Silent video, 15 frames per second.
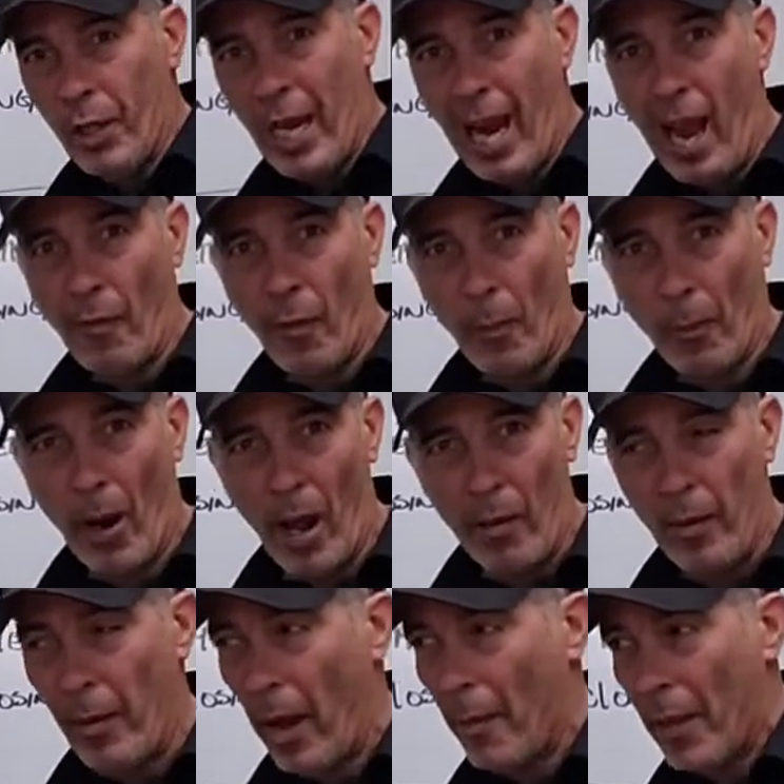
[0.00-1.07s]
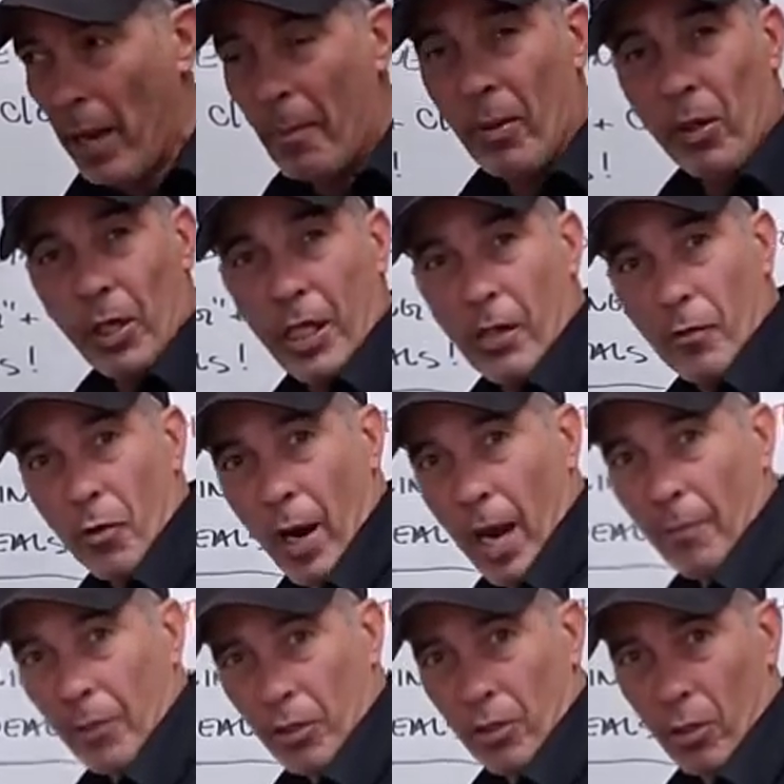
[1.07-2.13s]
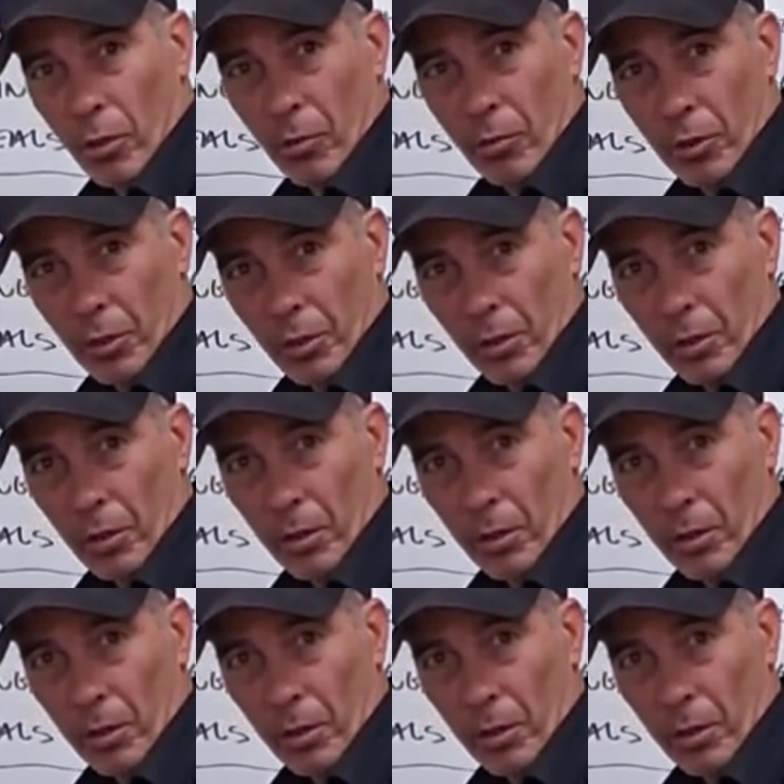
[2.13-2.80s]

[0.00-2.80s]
they have a problem and they believe you have the solution.